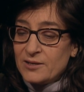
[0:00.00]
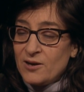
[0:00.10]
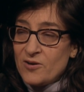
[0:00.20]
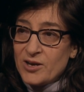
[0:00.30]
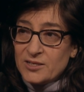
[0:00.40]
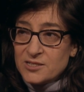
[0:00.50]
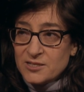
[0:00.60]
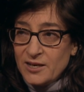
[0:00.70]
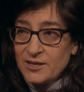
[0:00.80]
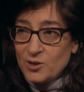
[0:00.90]
and Harnick and
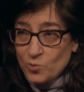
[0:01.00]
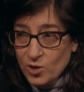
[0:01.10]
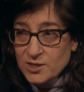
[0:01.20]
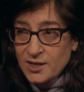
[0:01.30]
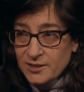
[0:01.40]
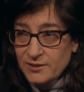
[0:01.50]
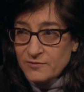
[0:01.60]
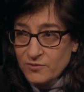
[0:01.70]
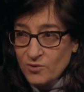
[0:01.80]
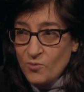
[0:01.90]
Stein had worked on it
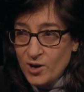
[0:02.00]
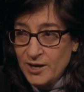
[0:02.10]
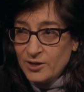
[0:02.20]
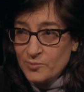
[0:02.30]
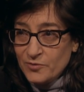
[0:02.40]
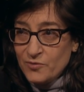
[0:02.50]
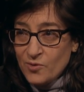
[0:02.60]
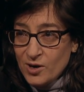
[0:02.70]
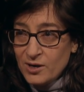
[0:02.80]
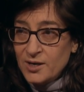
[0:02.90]
for a while
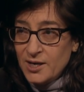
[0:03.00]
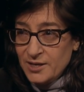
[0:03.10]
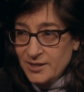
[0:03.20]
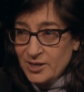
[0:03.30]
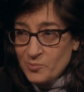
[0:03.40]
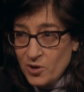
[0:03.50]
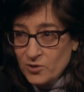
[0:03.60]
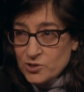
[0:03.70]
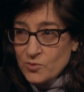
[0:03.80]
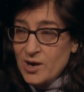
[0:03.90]
before they
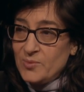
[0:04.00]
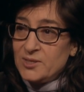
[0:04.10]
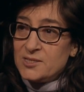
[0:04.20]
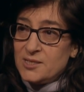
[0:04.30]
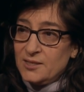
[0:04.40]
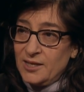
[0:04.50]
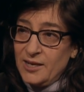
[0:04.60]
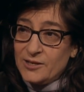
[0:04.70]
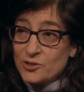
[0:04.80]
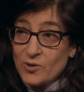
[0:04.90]
approached Robbins, and they
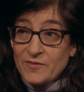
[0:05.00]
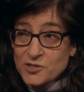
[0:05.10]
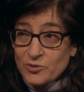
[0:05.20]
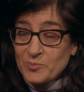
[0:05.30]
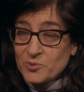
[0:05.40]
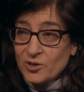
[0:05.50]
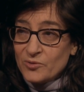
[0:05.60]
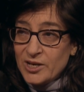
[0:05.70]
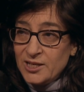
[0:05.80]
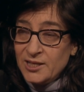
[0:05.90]
had a draft script
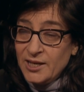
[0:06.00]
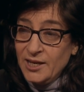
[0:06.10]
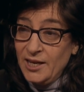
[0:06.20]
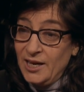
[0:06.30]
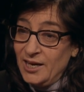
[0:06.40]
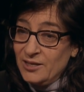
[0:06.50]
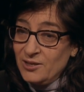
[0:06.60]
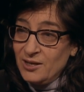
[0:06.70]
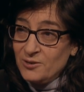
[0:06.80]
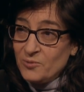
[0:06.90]
already. And
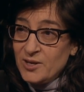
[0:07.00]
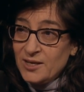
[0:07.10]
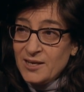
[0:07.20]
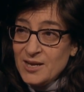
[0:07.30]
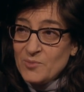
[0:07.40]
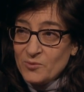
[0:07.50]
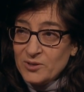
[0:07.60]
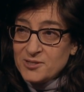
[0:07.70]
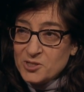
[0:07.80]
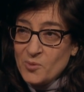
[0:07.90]
uh, when it came, it
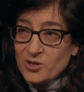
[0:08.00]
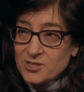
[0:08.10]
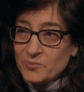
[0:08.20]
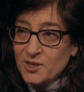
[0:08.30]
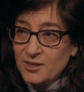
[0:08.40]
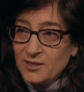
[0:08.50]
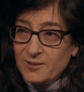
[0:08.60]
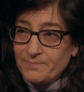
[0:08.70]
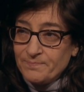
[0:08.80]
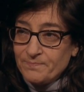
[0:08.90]
really sparked something in him.